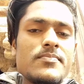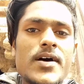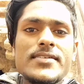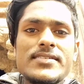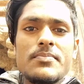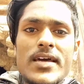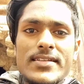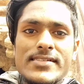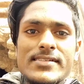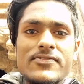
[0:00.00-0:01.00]
buying some
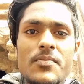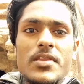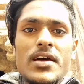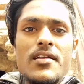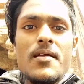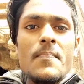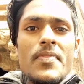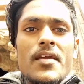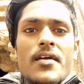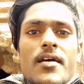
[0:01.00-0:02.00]
medicines from there,
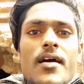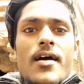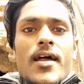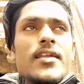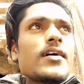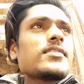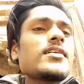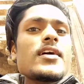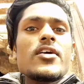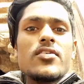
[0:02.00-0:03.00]
right? And
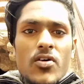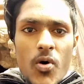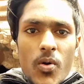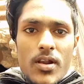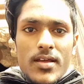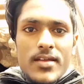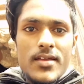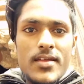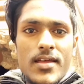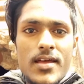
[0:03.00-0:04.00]
then I got a call,
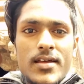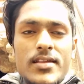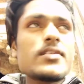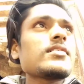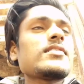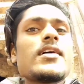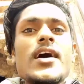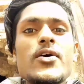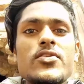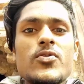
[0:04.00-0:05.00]
and the
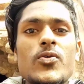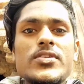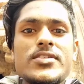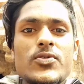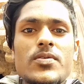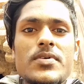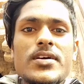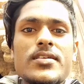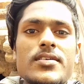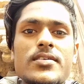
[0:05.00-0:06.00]
guy on the call told me
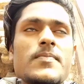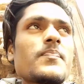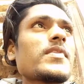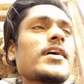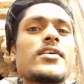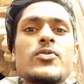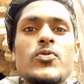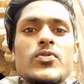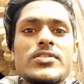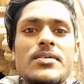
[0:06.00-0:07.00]
that I can
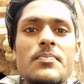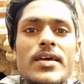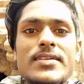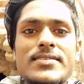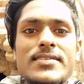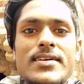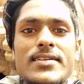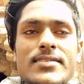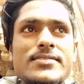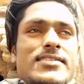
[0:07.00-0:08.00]
go to some place. There
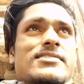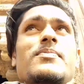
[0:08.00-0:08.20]
is this